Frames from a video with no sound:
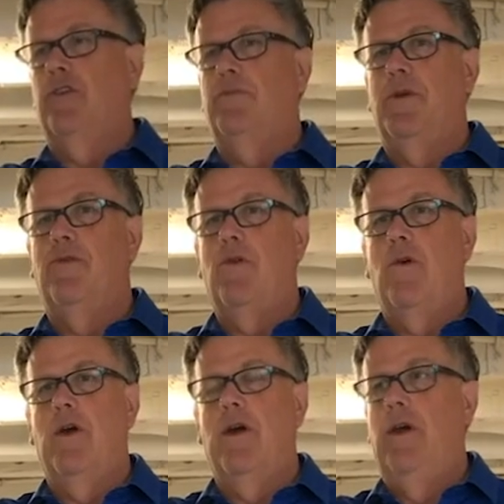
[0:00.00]

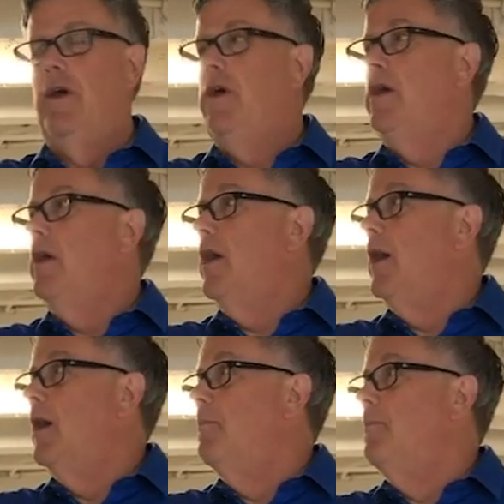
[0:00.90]
before.
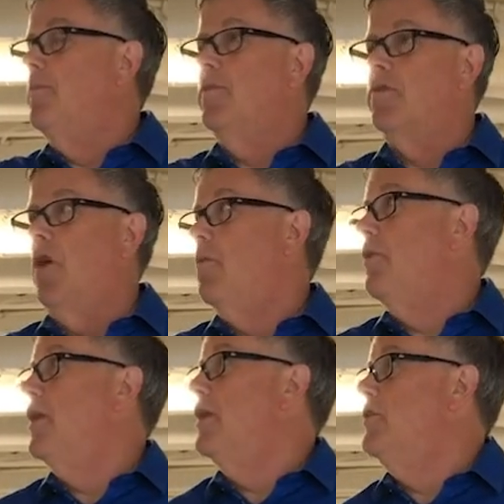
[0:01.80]
It's all
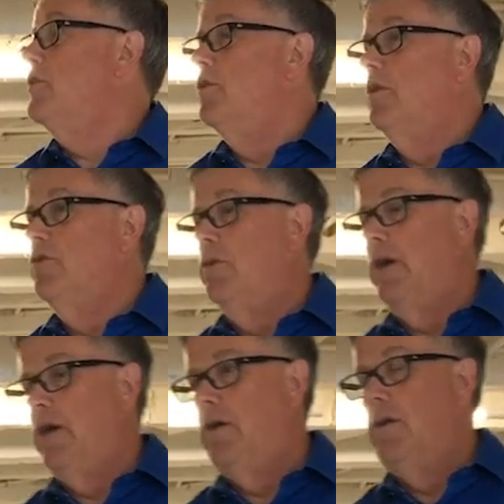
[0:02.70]
brand new as
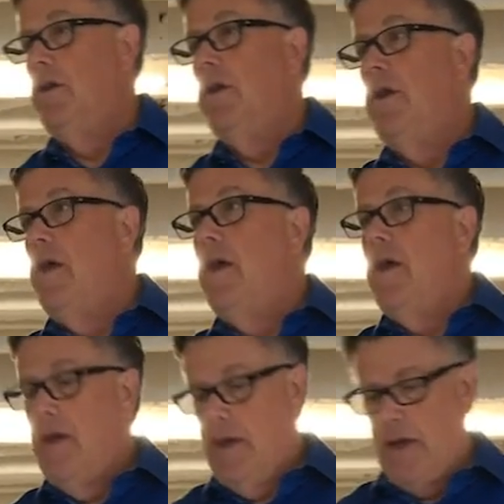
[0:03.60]
well.
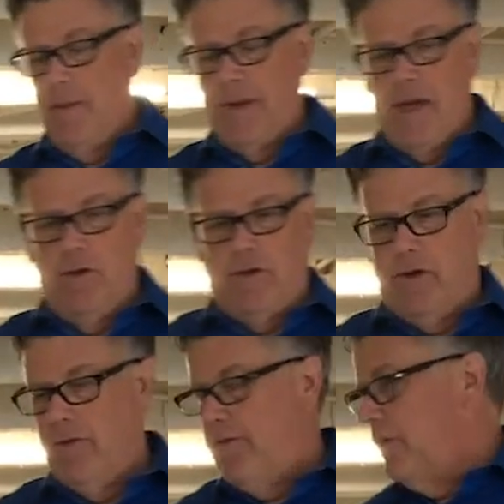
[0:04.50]
Coming out
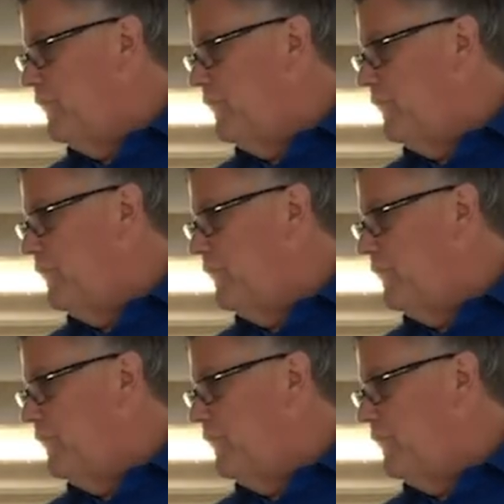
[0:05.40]
of this